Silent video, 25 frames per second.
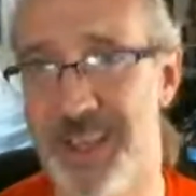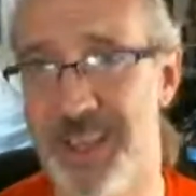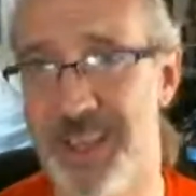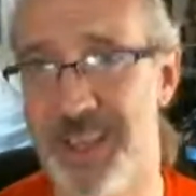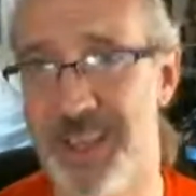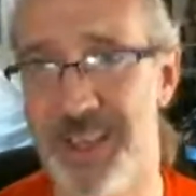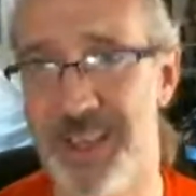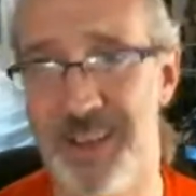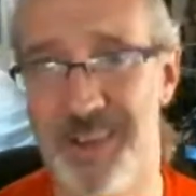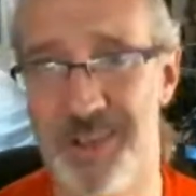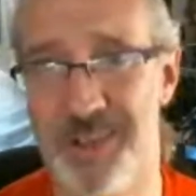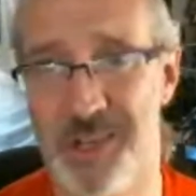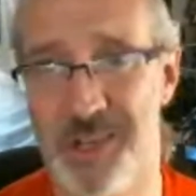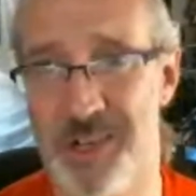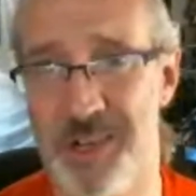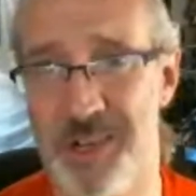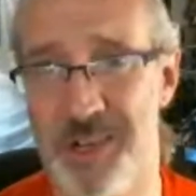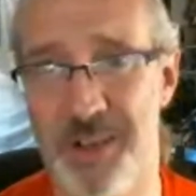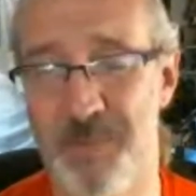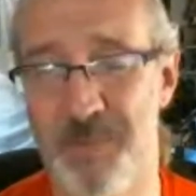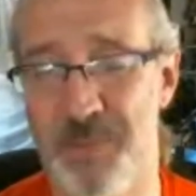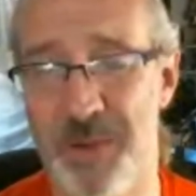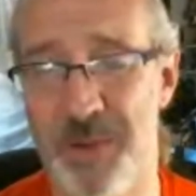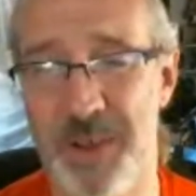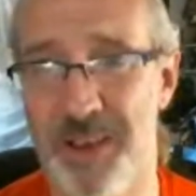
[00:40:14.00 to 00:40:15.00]
that
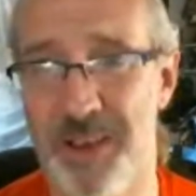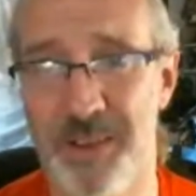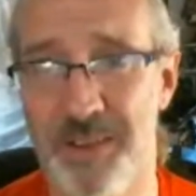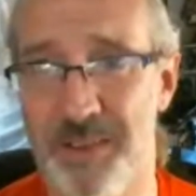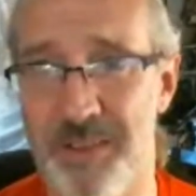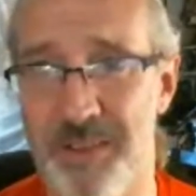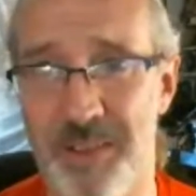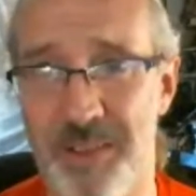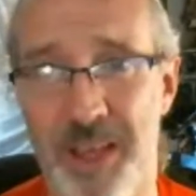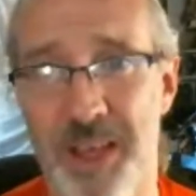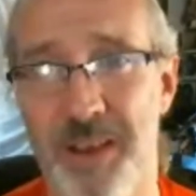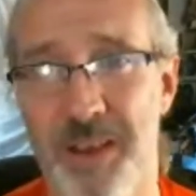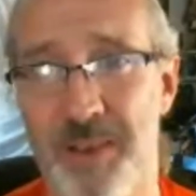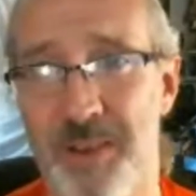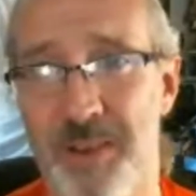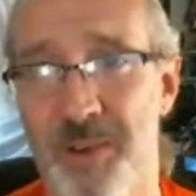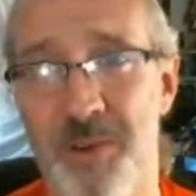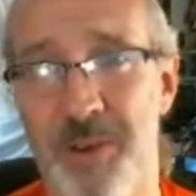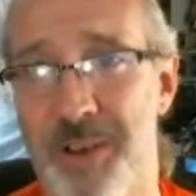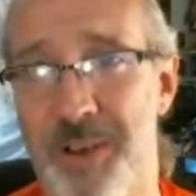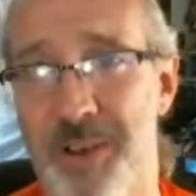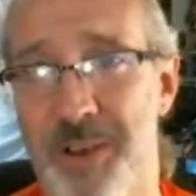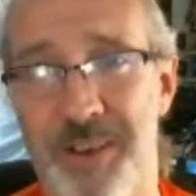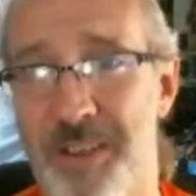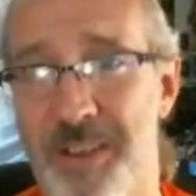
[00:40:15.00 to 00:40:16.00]
just because they
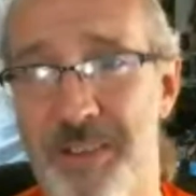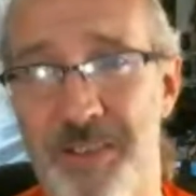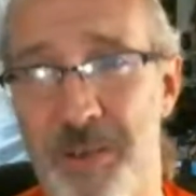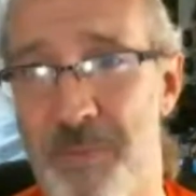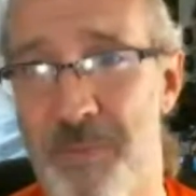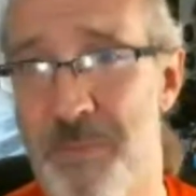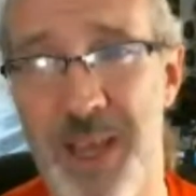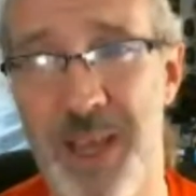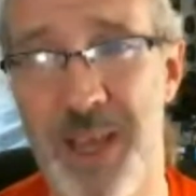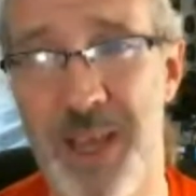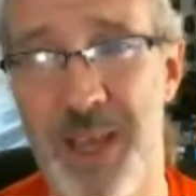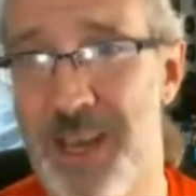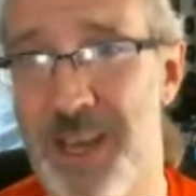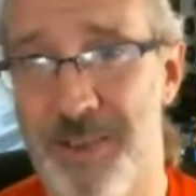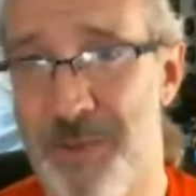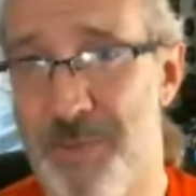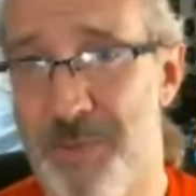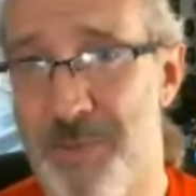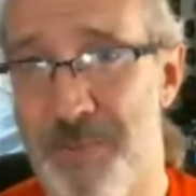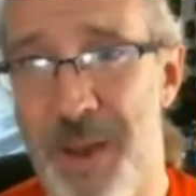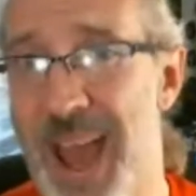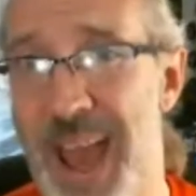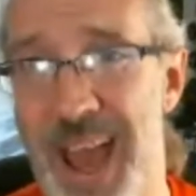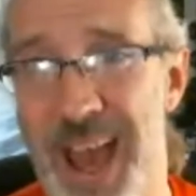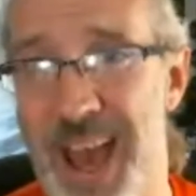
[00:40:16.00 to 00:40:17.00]
do it doesn't mean
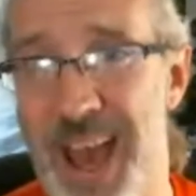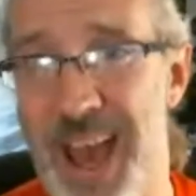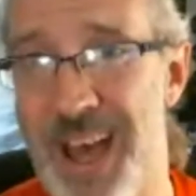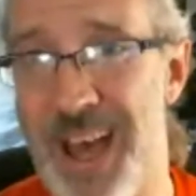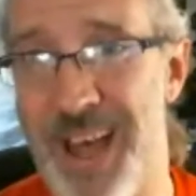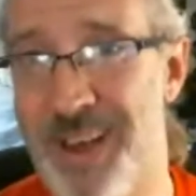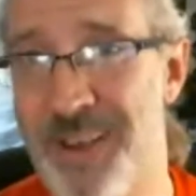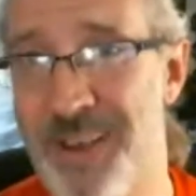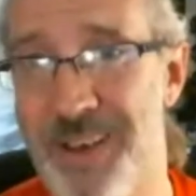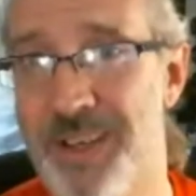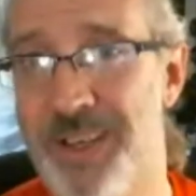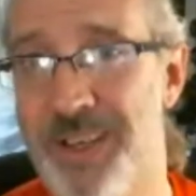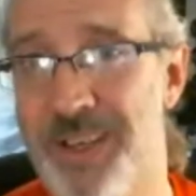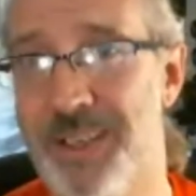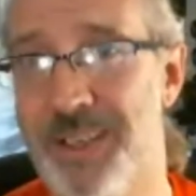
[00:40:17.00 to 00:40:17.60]
it's bad.